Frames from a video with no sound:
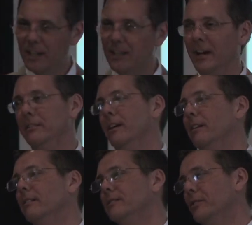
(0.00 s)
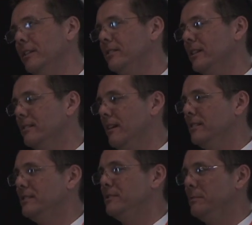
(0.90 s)
none of the Turning
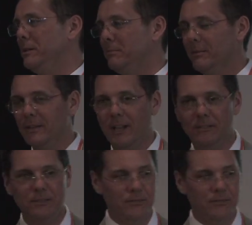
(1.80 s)
Technologies people are allowed to